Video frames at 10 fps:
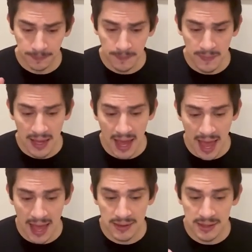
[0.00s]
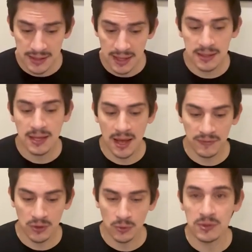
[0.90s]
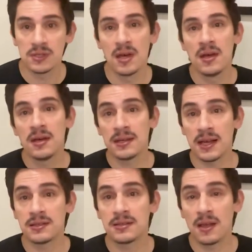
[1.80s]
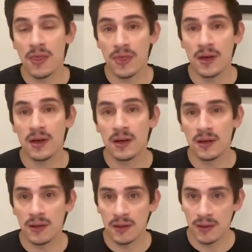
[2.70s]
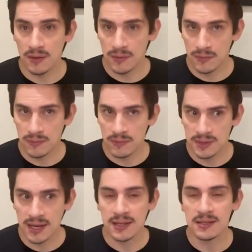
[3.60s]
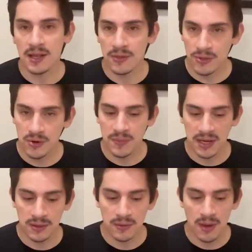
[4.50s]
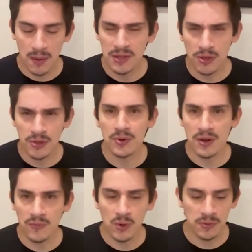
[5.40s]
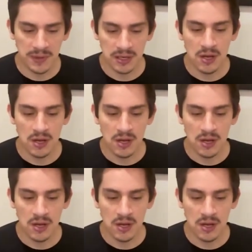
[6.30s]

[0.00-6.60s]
and the second half notes get the second and third beat. I mean, the third and fourth beat. So